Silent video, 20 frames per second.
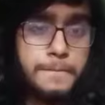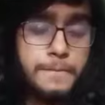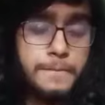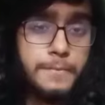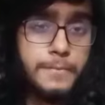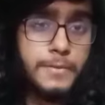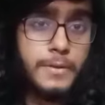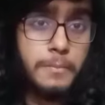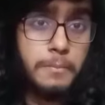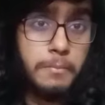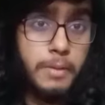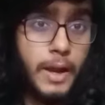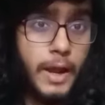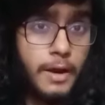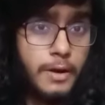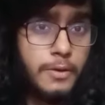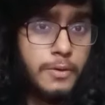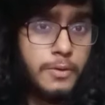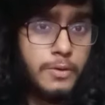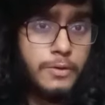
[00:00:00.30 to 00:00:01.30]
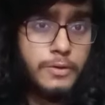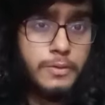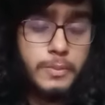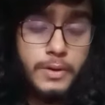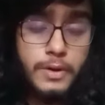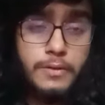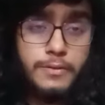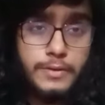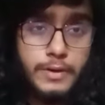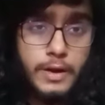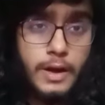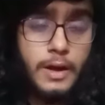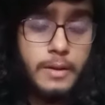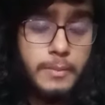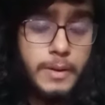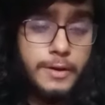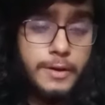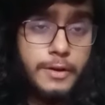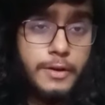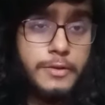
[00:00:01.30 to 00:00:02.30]
black holes made of dark
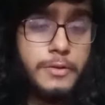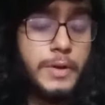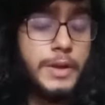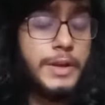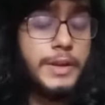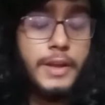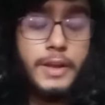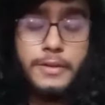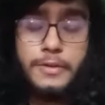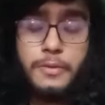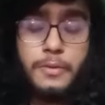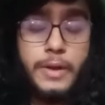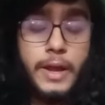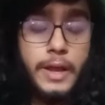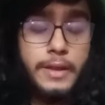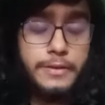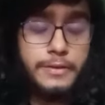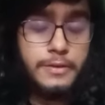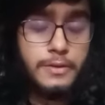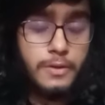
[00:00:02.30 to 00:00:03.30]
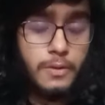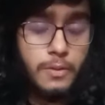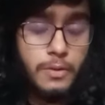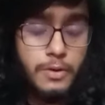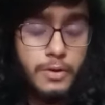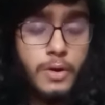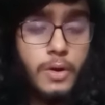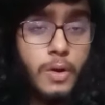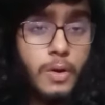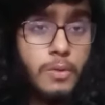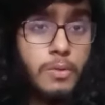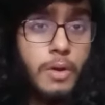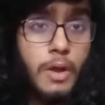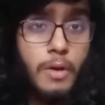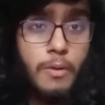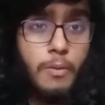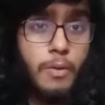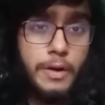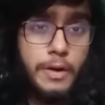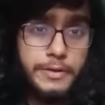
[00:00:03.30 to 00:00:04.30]
matter. So in case you guys don't know
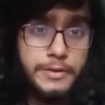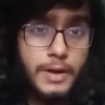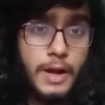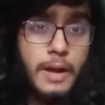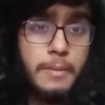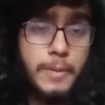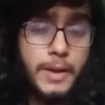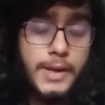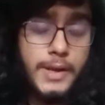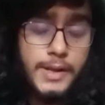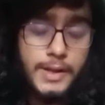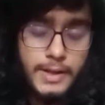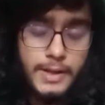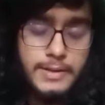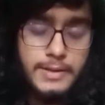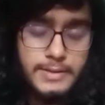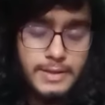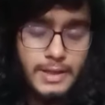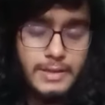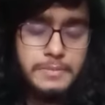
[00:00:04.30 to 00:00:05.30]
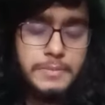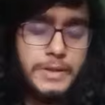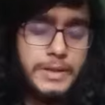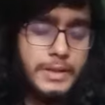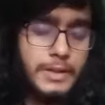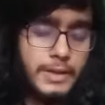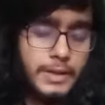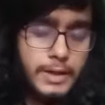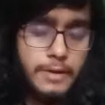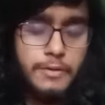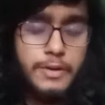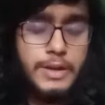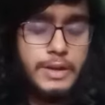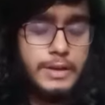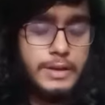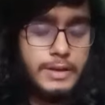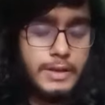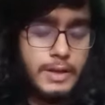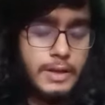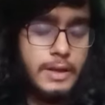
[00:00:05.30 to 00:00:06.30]
what is dark matter is, let me give it
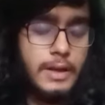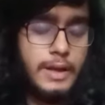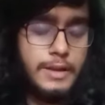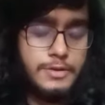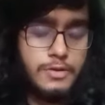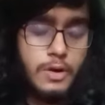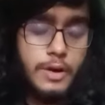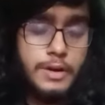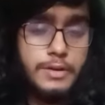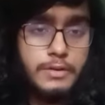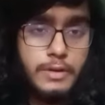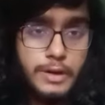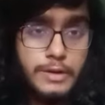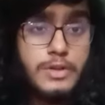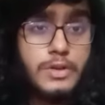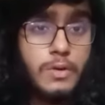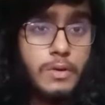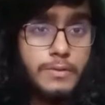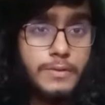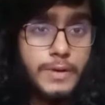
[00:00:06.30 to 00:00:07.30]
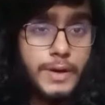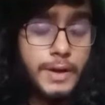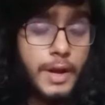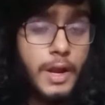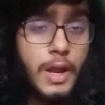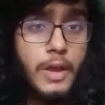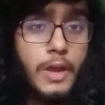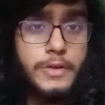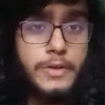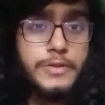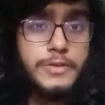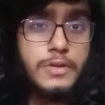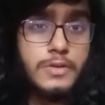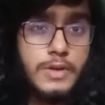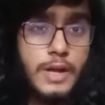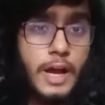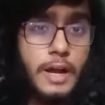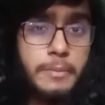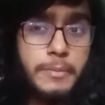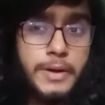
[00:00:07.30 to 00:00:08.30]
a short introduction of it. So
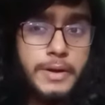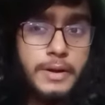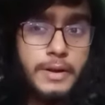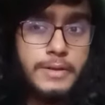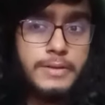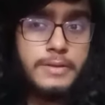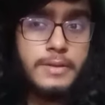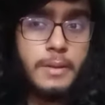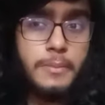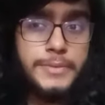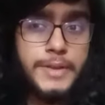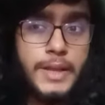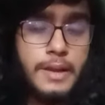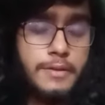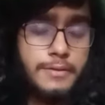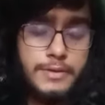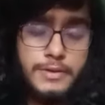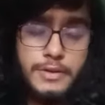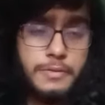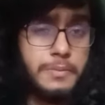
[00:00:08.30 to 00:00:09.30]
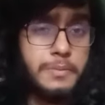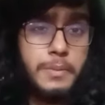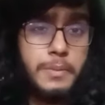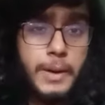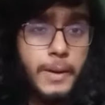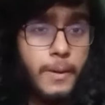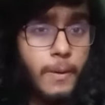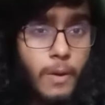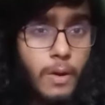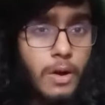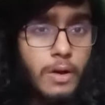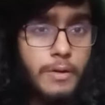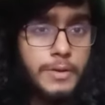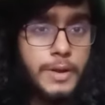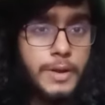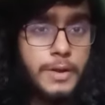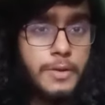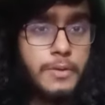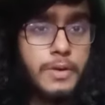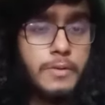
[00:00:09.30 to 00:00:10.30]
dark matter is something which is spread all over the
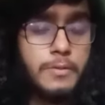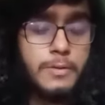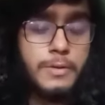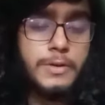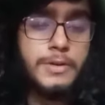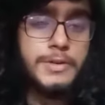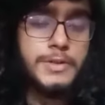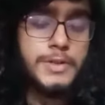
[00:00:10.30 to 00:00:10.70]
universe,